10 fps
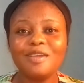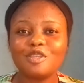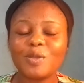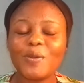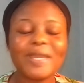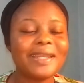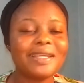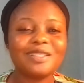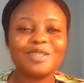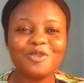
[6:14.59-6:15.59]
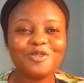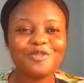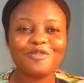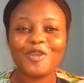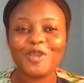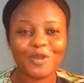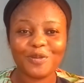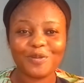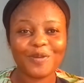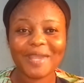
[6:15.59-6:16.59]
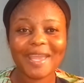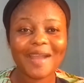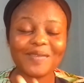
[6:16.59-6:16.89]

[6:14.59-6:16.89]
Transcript: So it is good for you, okay?